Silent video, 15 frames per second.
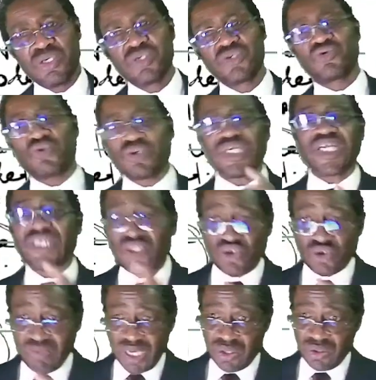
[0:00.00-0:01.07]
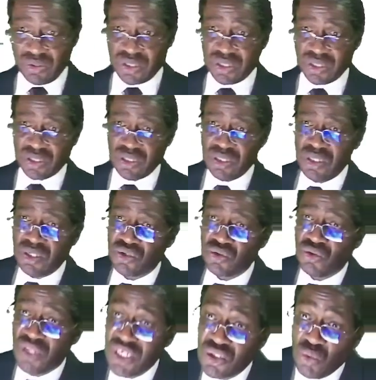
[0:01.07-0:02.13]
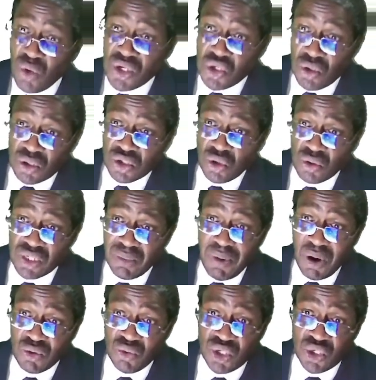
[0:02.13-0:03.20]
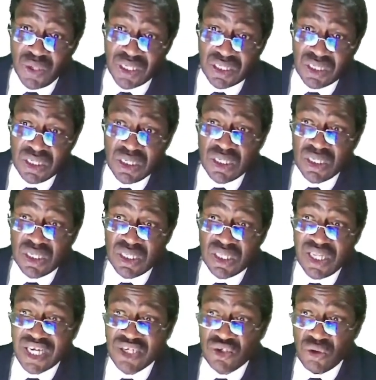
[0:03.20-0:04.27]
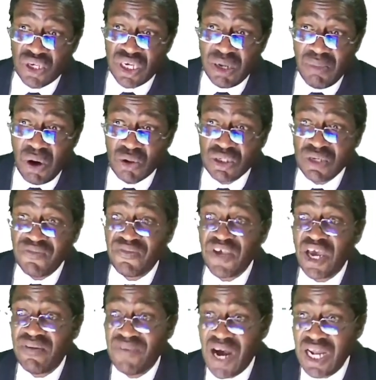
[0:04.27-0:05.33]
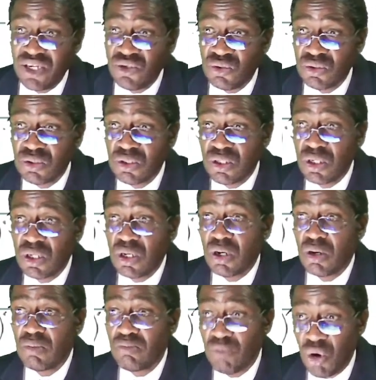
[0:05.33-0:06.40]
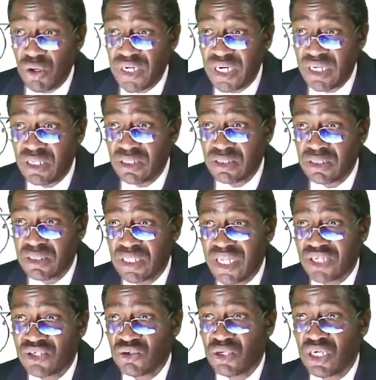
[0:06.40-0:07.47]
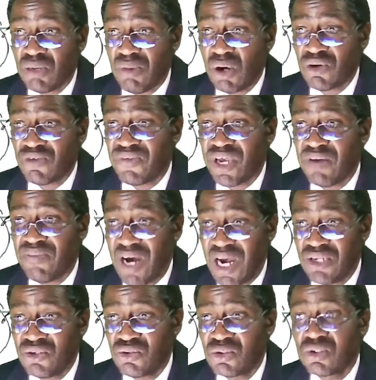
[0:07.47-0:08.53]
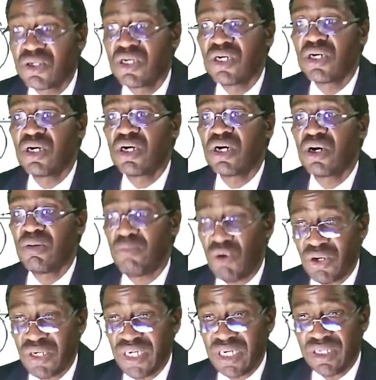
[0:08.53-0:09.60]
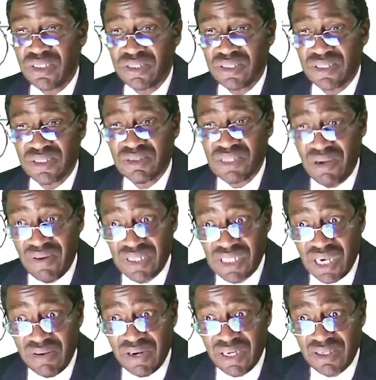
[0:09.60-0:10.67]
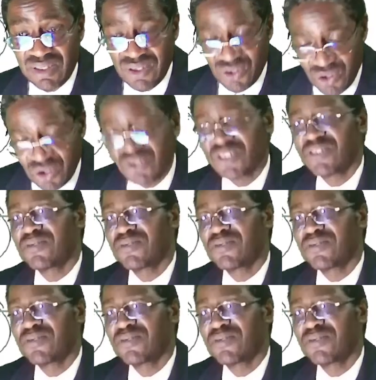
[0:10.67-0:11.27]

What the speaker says: So those are the two methods. So this question talks about which one? They are talking about fair value model. They are talking about fair value model. Sawa. Good.